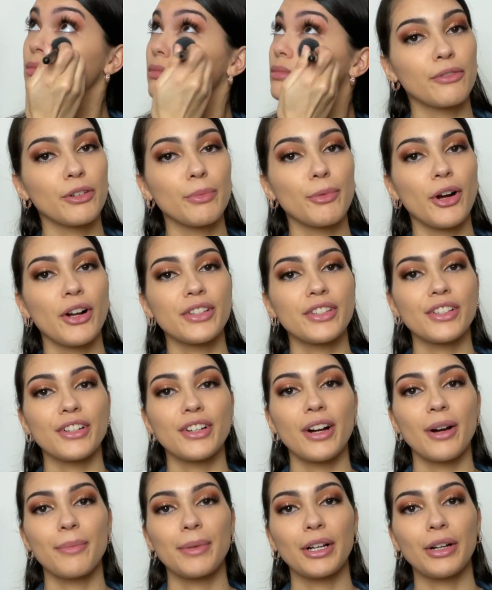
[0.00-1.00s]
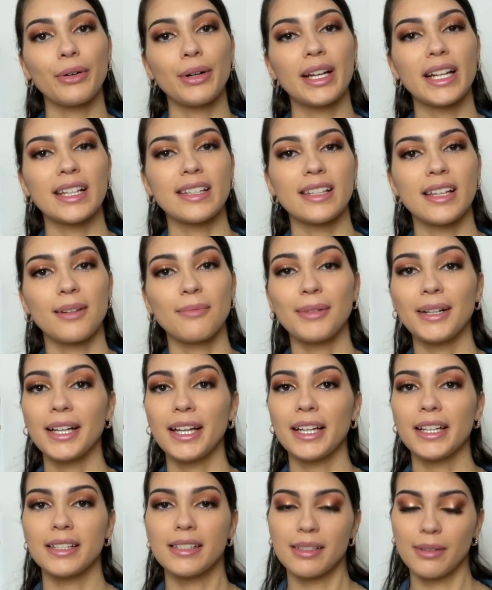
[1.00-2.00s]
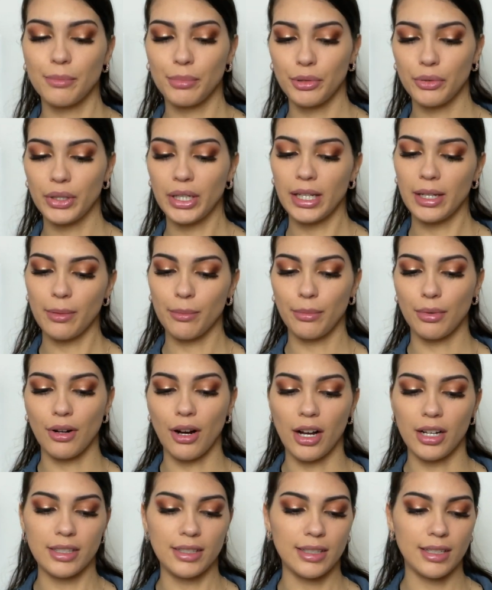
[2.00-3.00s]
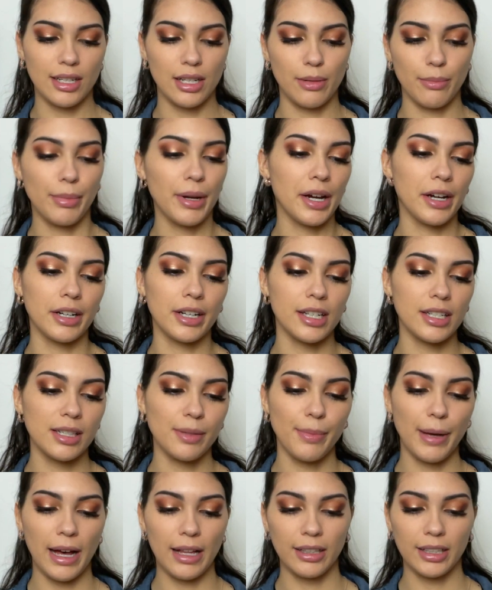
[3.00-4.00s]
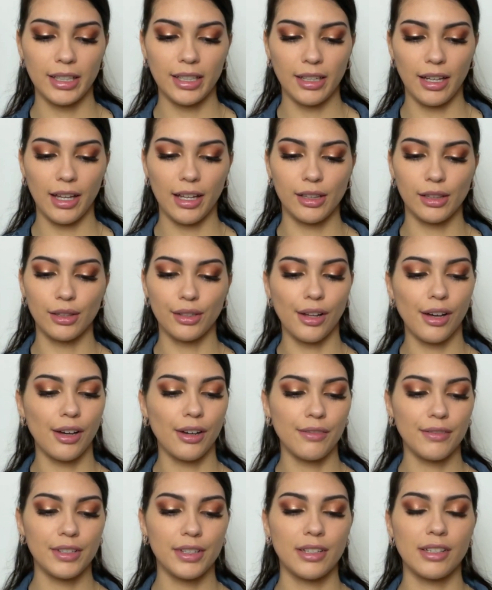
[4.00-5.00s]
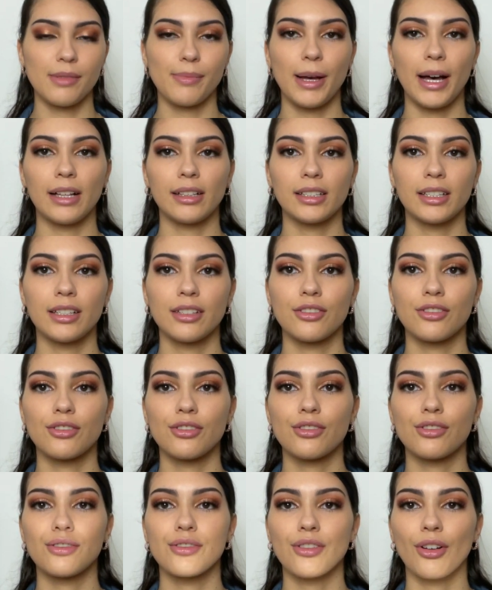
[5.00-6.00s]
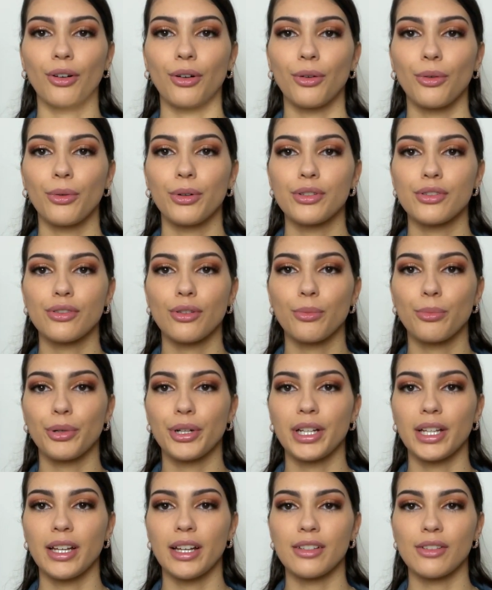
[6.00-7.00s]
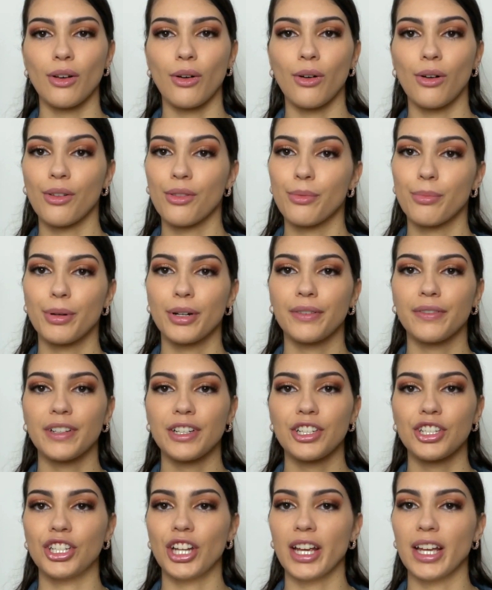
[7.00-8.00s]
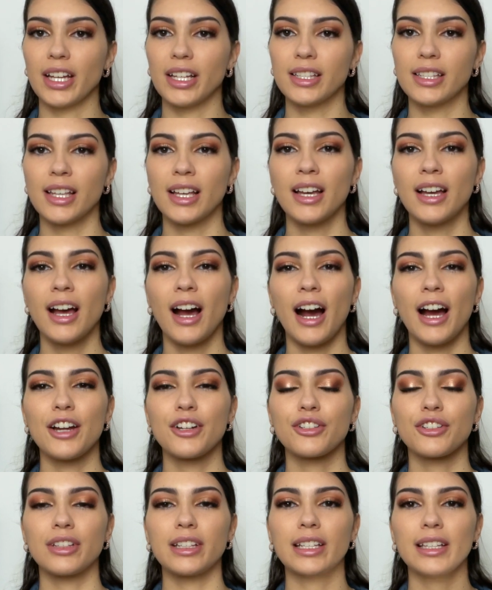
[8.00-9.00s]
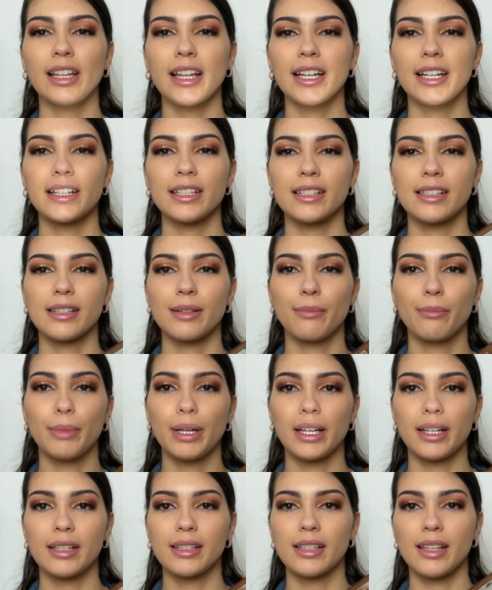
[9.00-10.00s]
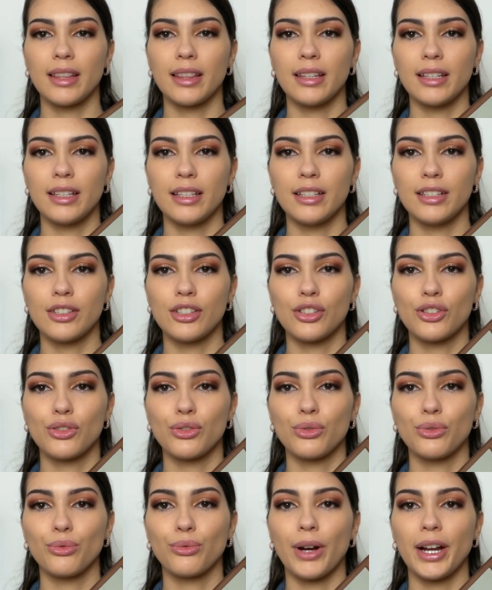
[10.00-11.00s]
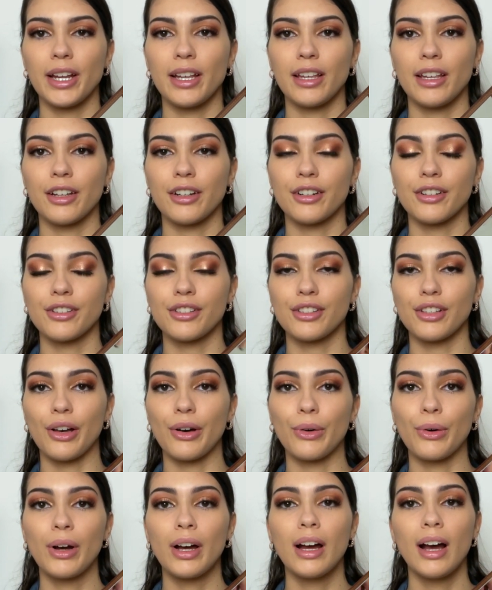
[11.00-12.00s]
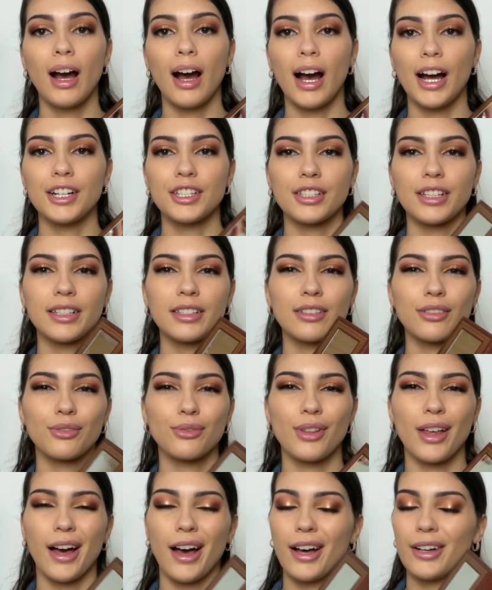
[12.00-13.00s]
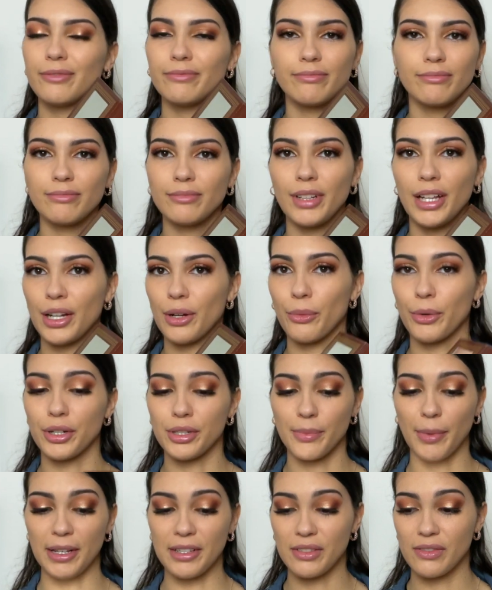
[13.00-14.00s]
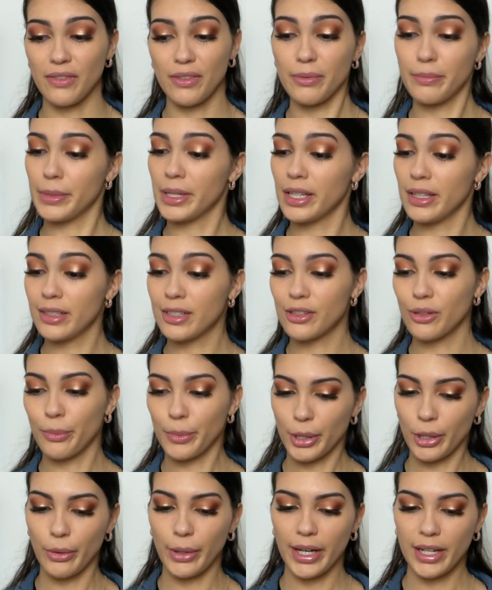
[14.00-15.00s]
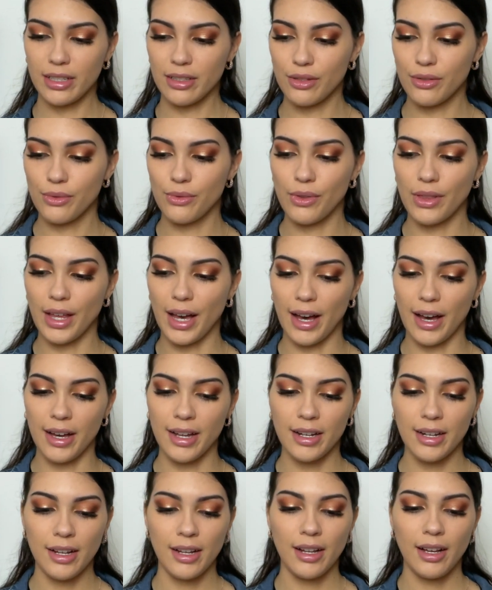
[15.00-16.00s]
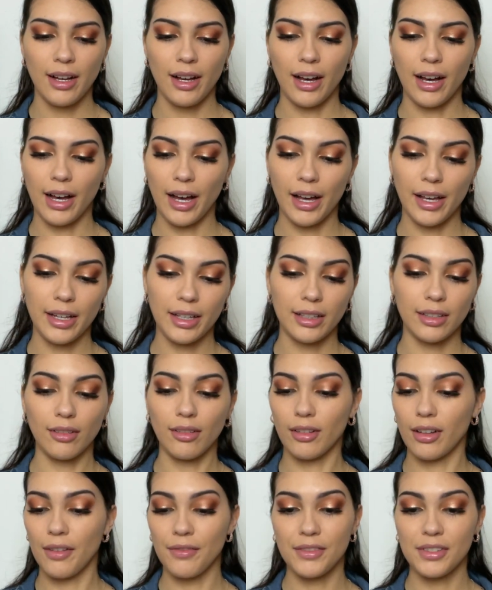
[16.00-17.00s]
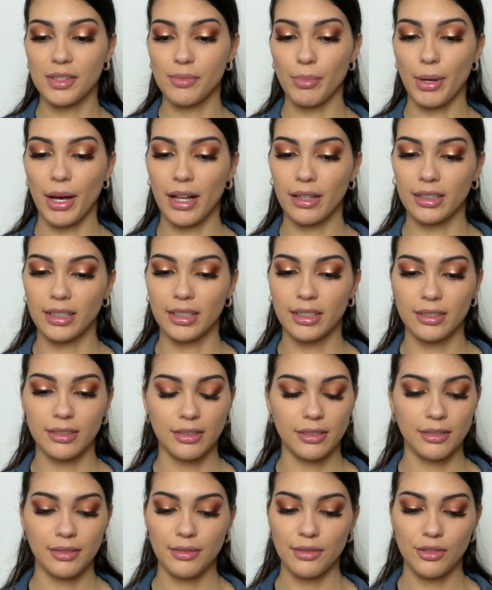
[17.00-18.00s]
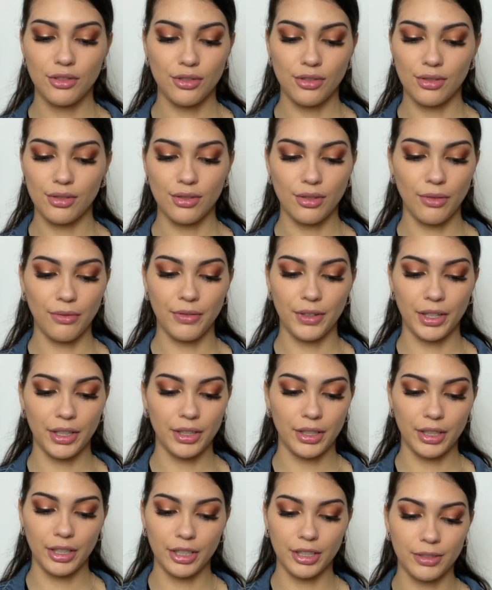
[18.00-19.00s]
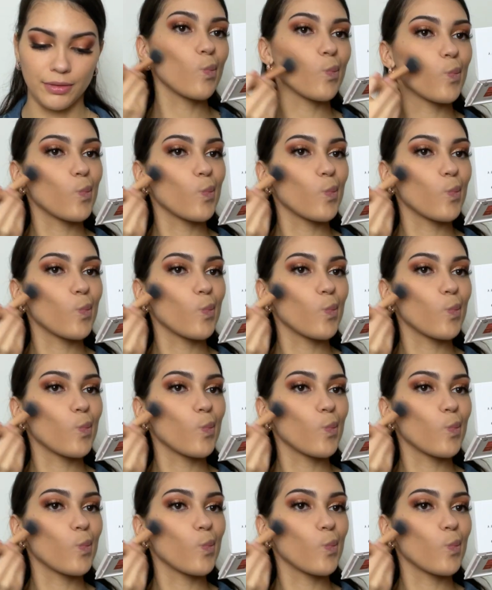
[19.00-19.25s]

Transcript: For bronzer, I'm going to go ahead and take my Ace Beauty Bronzed in Paradise palette. I love this palette. It's just so pretty. It has all the perfect shades. I usually like to mix these two right here, so I just like to do that, and it works best for me, so I'm going to go ahead and do that. I love this palette. It's just so freaking good.